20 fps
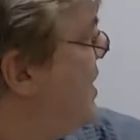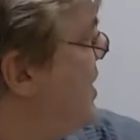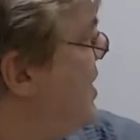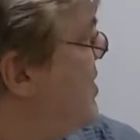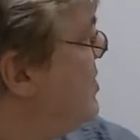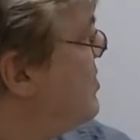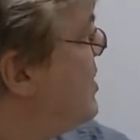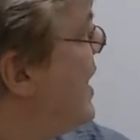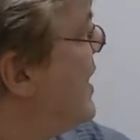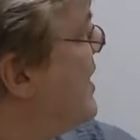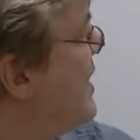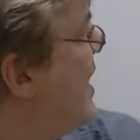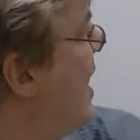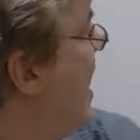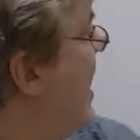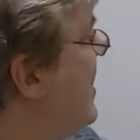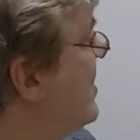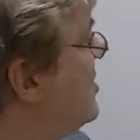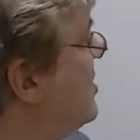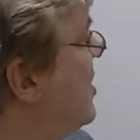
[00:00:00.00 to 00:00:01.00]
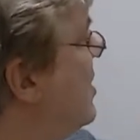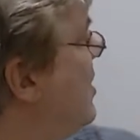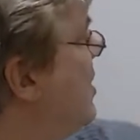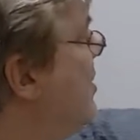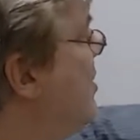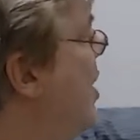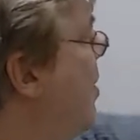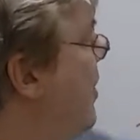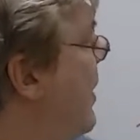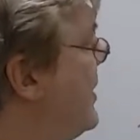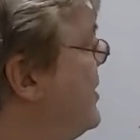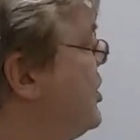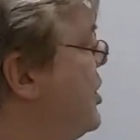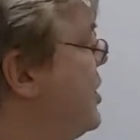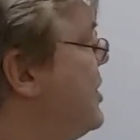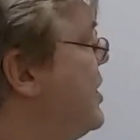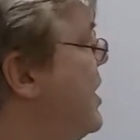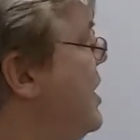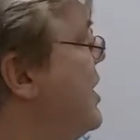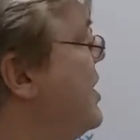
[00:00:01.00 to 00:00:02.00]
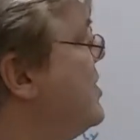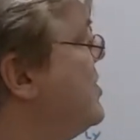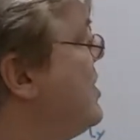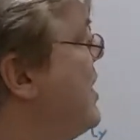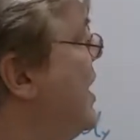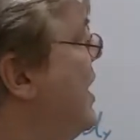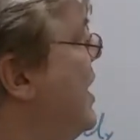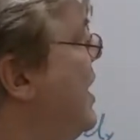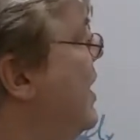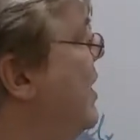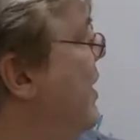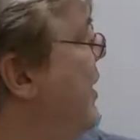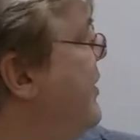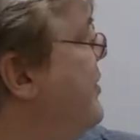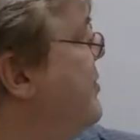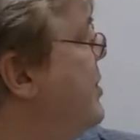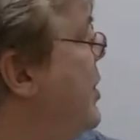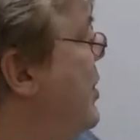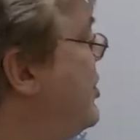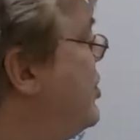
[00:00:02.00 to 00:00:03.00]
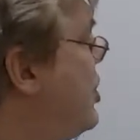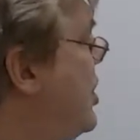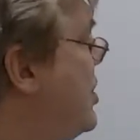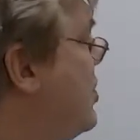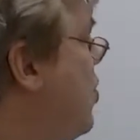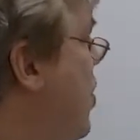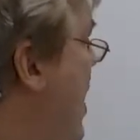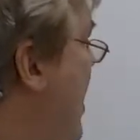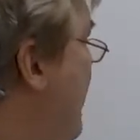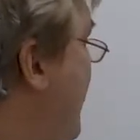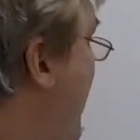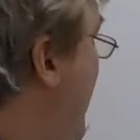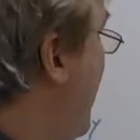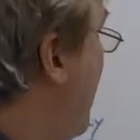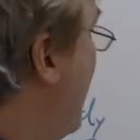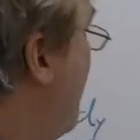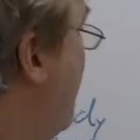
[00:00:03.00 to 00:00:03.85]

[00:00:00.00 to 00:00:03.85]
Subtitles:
so I can cancel a bunch of t's. It leaves me with just one there.